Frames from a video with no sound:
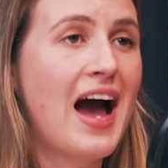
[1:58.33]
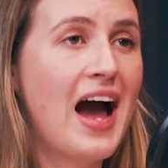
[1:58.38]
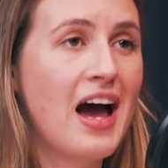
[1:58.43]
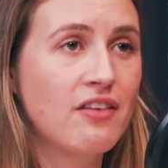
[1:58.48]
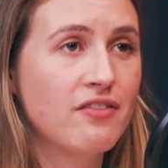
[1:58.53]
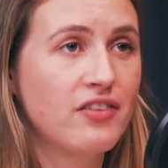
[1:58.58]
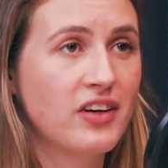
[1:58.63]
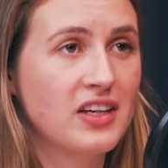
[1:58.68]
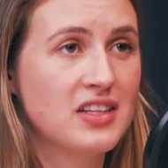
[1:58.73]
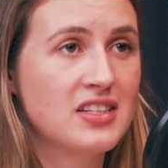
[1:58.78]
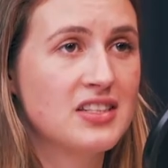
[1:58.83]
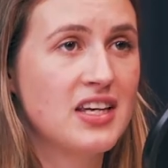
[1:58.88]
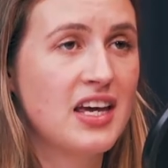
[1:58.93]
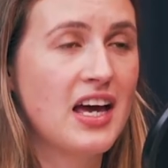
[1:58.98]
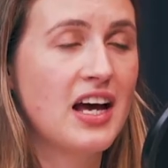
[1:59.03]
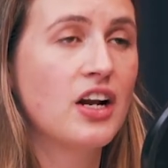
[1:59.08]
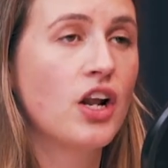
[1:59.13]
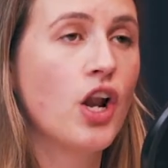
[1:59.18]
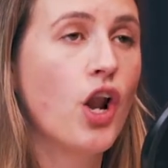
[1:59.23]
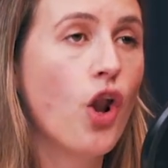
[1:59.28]
advocacy
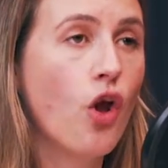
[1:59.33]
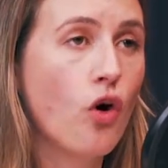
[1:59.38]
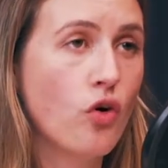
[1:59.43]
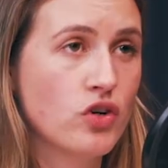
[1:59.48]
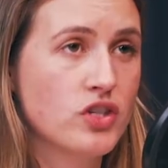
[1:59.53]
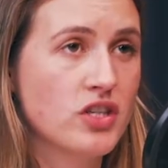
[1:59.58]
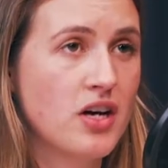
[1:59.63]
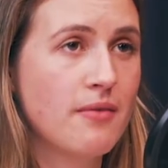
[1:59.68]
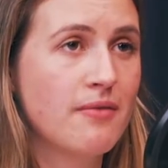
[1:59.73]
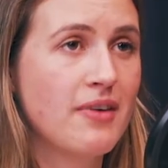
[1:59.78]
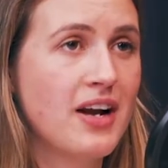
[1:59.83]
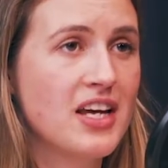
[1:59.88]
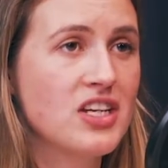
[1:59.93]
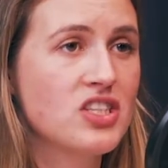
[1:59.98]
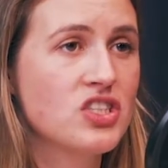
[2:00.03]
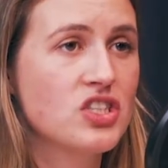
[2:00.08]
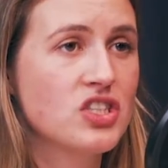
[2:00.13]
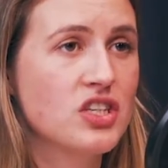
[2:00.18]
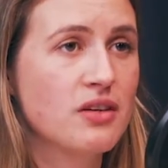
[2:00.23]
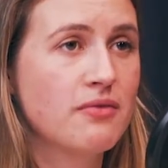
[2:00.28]
and a long-term
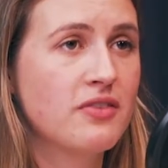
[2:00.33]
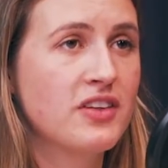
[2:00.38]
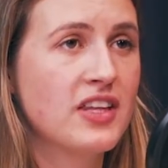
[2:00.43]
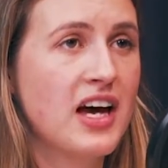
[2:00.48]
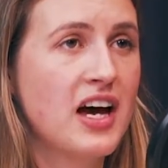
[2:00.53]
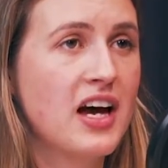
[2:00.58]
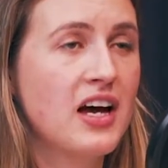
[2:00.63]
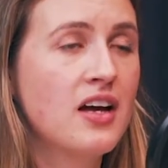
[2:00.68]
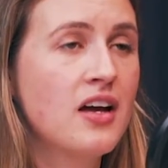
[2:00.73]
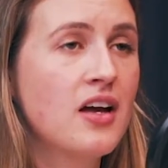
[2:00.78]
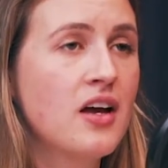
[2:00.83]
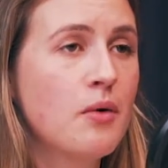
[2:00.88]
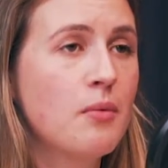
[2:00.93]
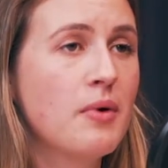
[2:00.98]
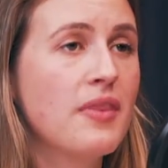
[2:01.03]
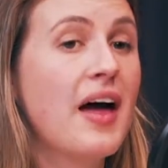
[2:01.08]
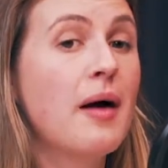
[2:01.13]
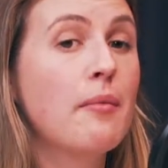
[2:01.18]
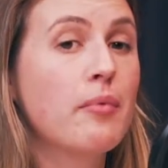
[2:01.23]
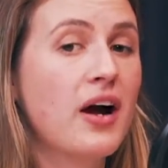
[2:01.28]
relationship
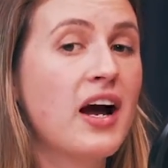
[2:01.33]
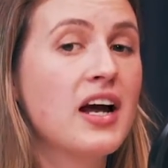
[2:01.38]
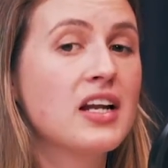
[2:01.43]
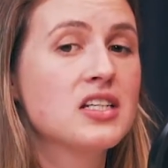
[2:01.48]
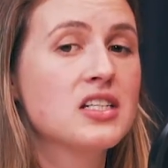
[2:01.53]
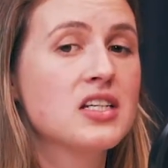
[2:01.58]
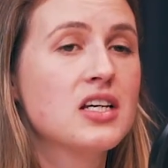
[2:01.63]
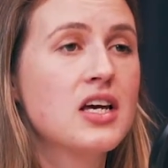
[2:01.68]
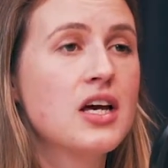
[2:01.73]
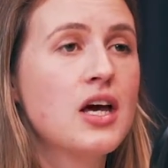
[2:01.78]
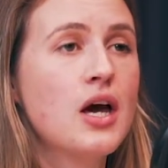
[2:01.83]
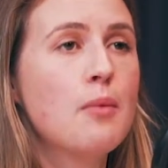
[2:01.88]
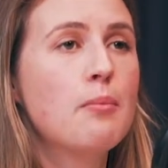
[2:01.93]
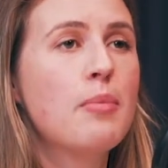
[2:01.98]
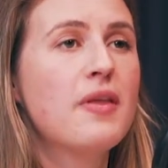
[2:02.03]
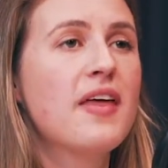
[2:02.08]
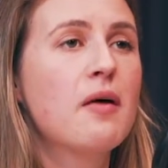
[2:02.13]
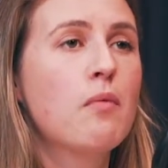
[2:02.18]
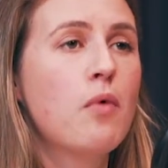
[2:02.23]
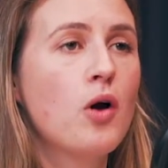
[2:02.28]
with that brand.
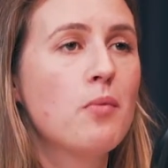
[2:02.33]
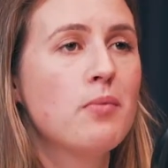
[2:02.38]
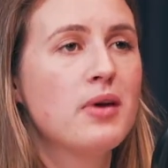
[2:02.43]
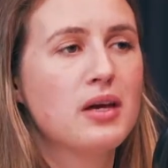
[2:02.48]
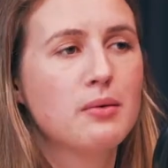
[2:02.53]
But they won't be